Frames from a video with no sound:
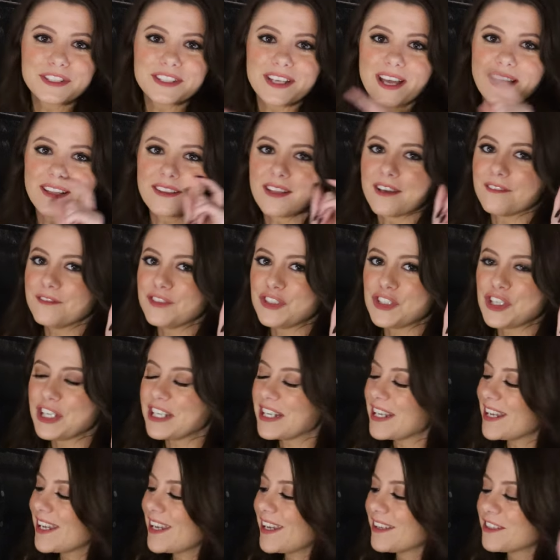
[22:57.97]
I love
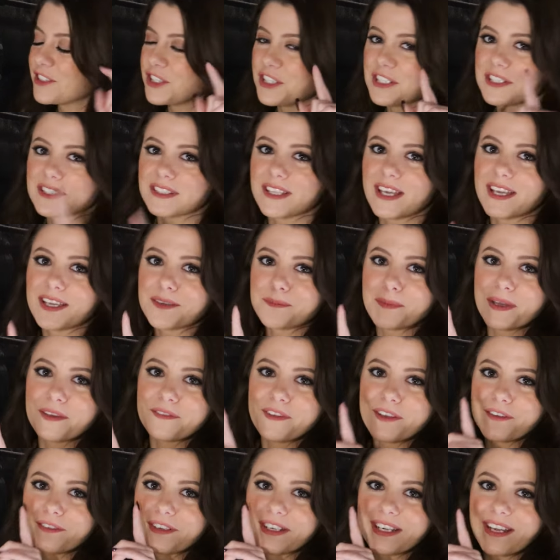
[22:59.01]
Ginny. She's like my
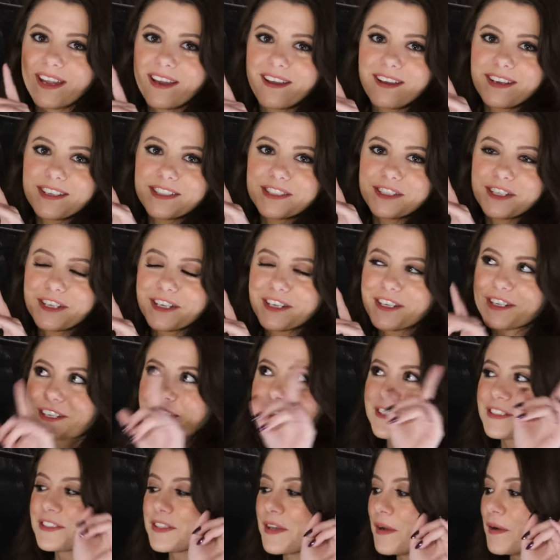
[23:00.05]
favorite character,
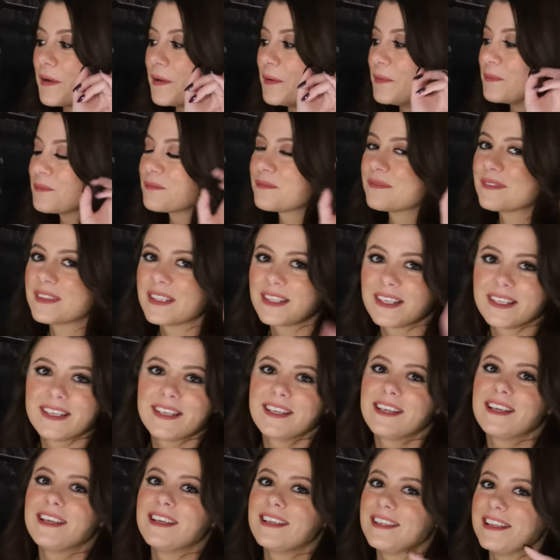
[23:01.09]
so
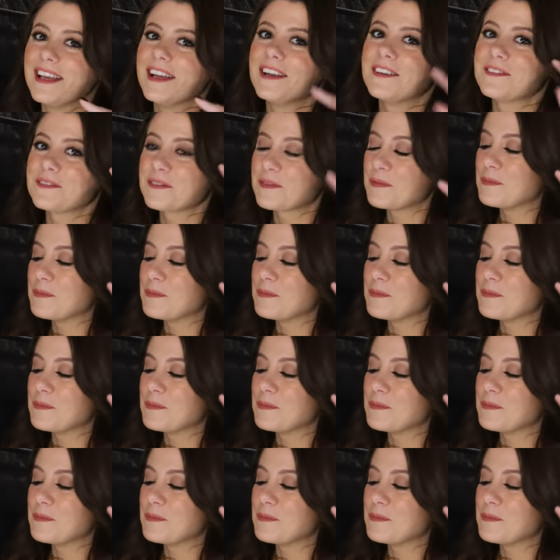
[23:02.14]
yeah.